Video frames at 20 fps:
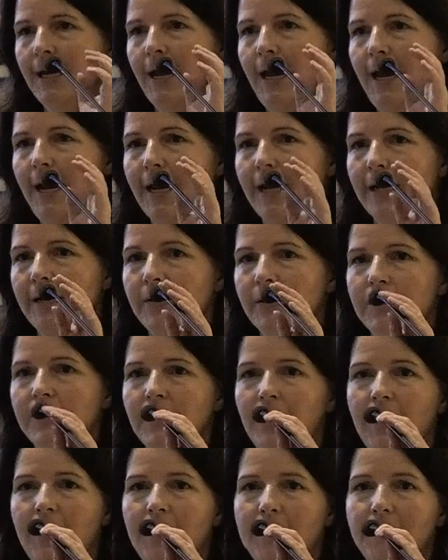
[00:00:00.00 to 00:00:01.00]
and
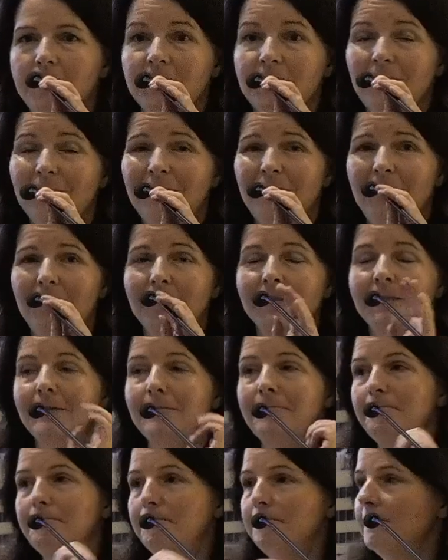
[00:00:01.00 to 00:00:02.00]
sometimes,
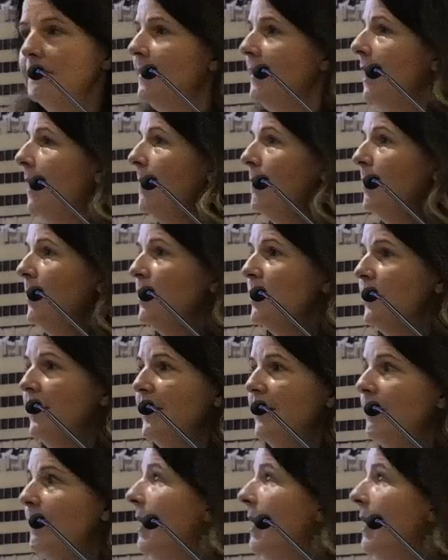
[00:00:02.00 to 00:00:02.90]
we just need to be